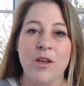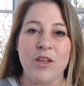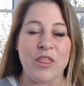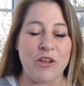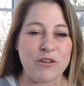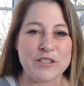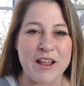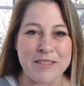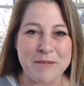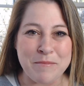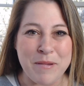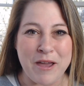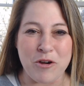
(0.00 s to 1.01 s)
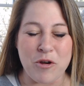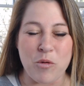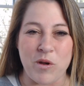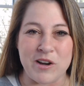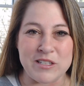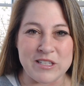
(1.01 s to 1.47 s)
There's nothing better
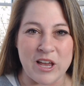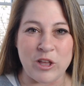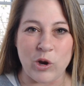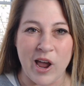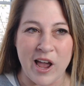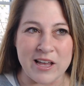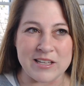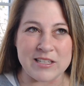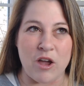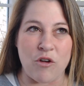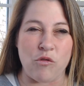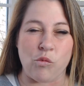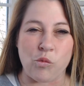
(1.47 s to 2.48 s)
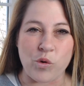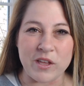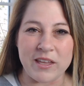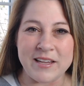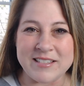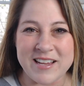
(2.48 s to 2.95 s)
when a seller has a
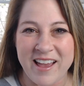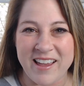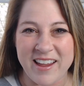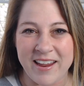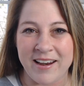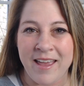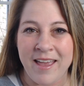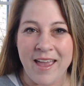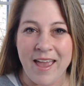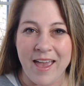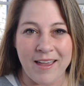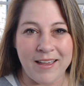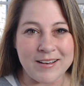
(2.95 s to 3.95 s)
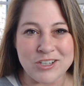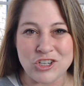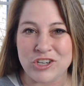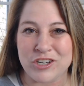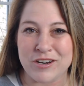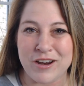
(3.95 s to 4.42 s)
really tight
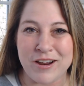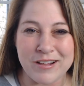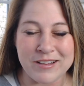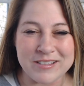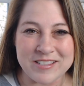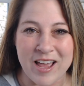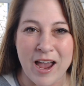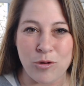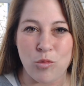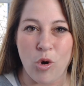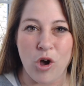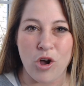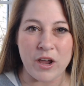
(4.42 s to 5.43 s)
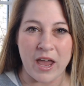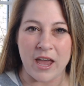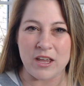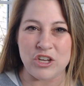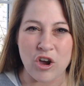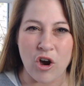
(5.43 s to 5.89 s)
edged sidewalk
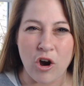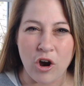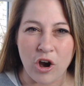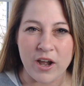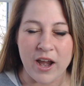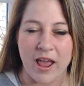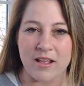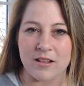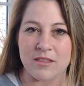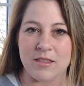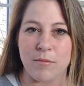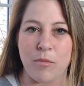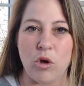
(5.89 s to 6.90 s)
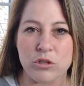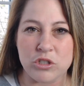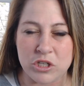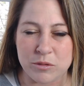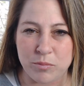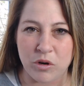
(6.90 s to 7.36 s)
and yard and the mulch
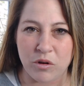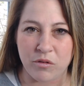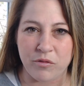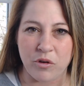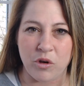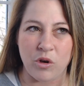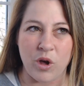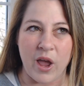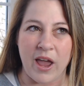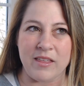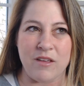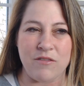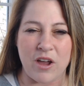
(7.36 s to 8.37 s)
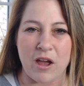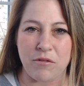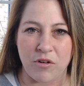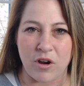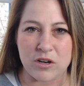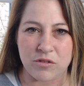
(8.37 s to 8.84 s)
is beautiful and they've got
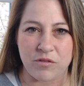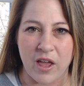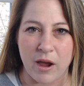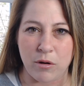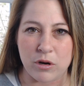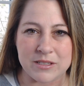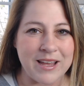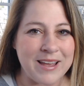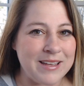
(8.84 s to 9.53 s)
fresh flowers.